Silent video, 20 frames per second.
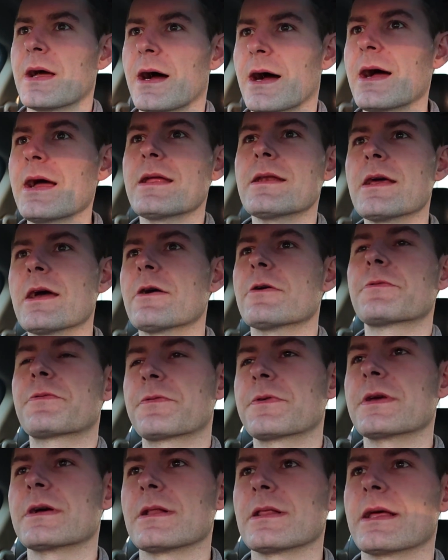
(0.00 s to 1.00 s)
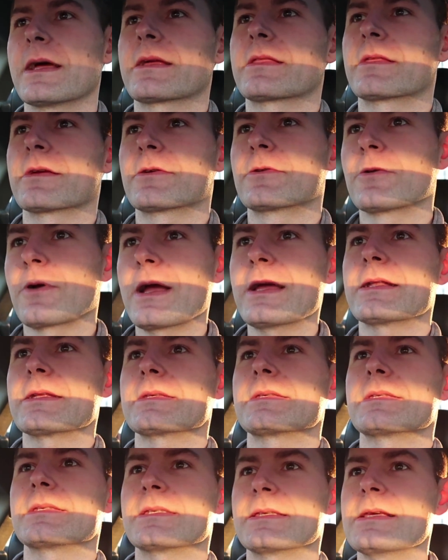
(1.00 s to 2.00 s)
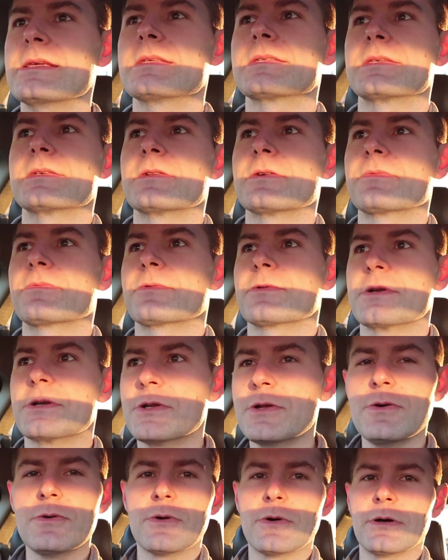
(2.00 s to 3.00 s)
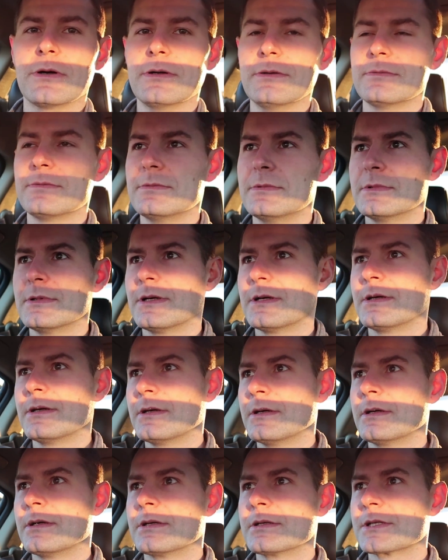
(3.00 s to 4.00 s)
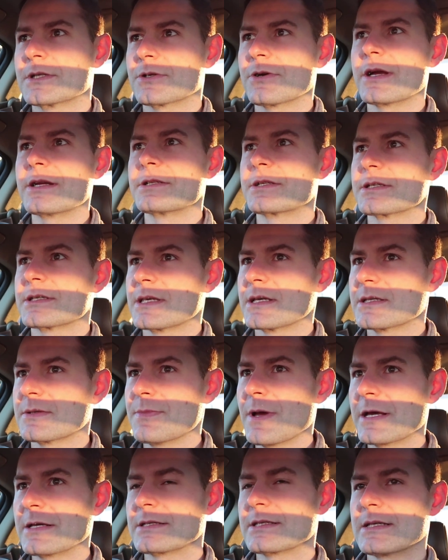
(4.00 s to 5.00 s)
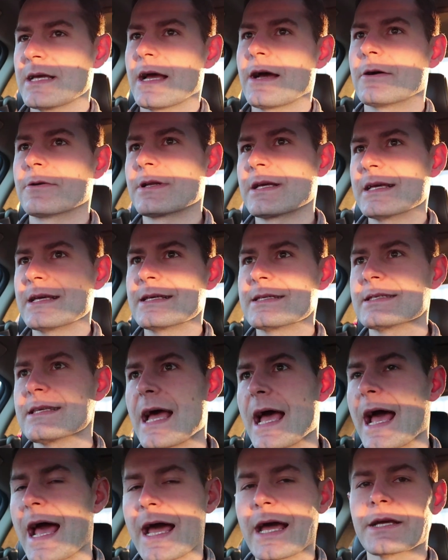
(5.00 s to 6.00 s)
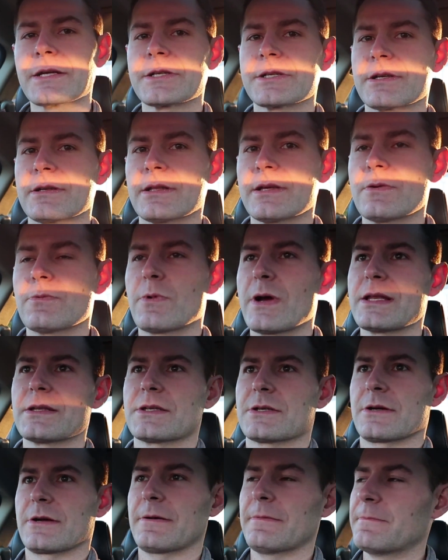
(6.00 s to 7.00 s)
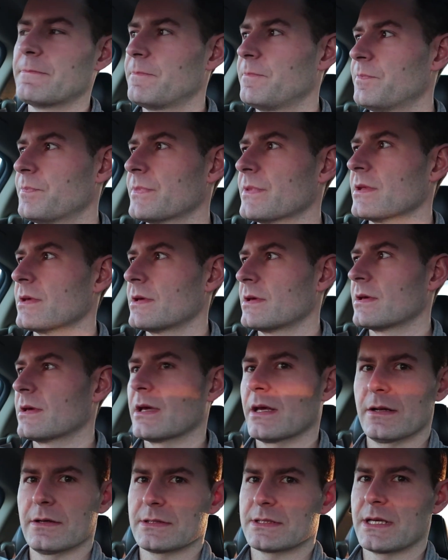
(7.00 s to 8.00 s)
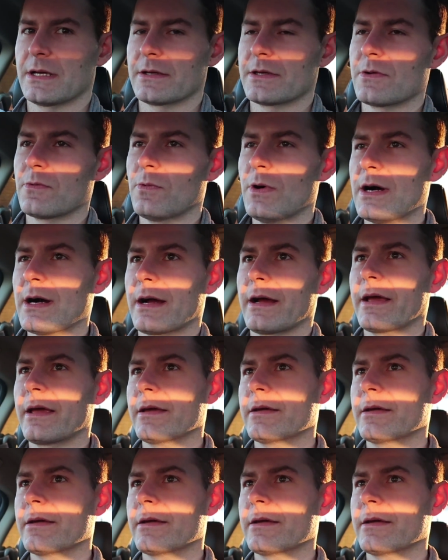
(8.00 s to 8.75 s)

I now feel like the greatest season of renewal strange as this may sound, is actually winter. And I'll tell you why.